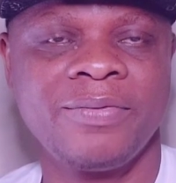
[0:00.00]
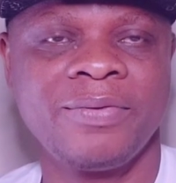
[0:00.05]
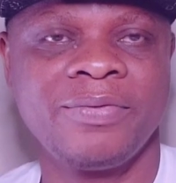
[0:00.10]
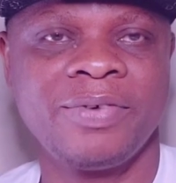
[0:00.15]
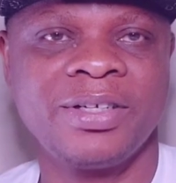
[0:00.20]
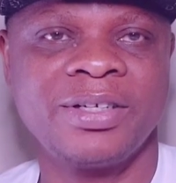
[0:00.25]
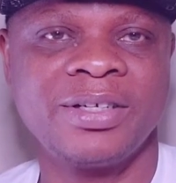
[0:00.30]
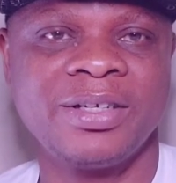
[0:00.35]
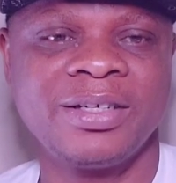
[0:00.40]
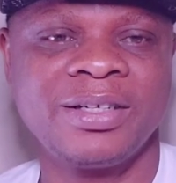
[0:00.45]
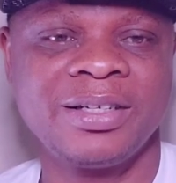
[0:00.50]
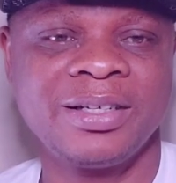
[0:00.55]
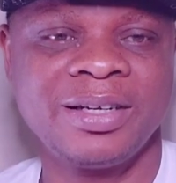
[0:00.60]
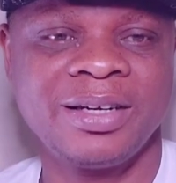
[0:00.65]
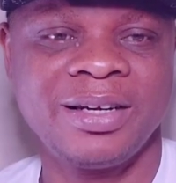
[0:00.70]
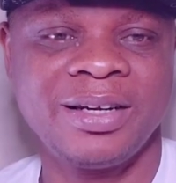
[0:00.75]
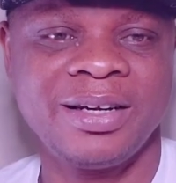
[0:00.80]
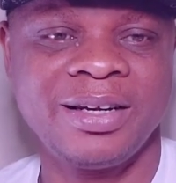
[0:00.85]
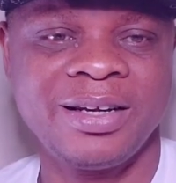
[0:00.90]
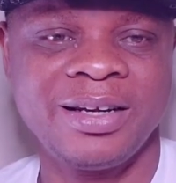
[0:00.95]

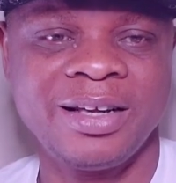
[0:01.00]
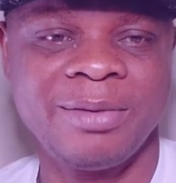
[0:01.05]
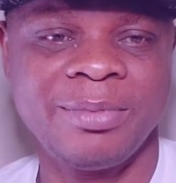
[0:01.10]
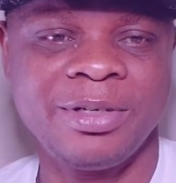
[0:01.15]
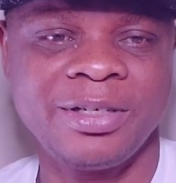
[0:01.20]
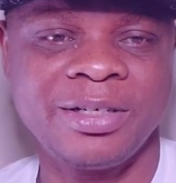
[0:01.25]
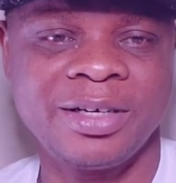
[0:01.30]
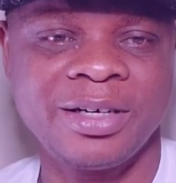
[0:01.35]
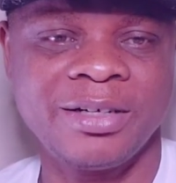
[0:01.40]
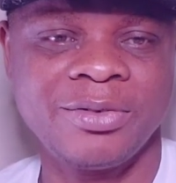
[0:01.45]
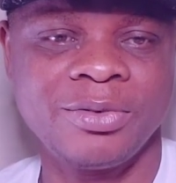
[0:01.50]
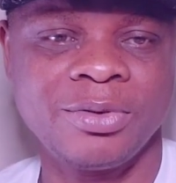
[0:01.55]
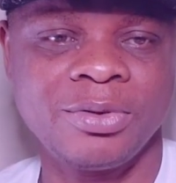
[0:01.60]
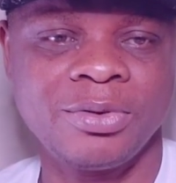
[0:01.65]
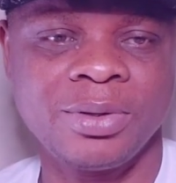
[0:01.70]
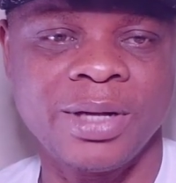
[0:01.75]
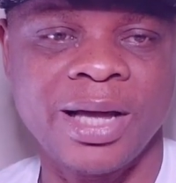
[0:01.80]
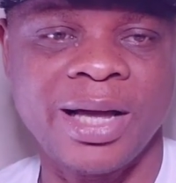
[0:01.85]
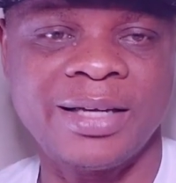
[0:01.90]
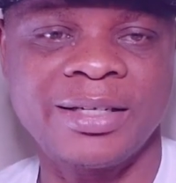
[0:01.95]
fascinating. Let me share it
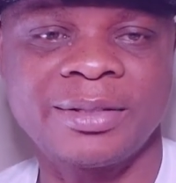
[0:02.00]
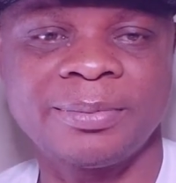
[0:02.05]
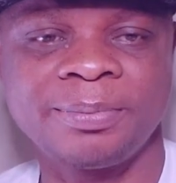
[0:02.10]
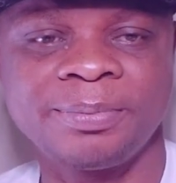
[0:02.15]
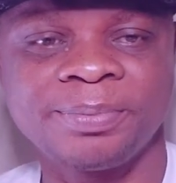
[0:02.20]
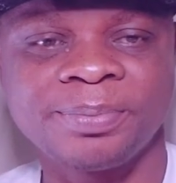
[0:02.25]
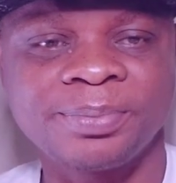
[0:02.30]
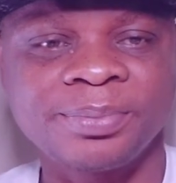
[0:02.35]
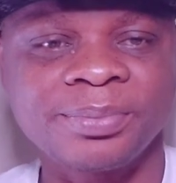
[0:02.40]
with you guys.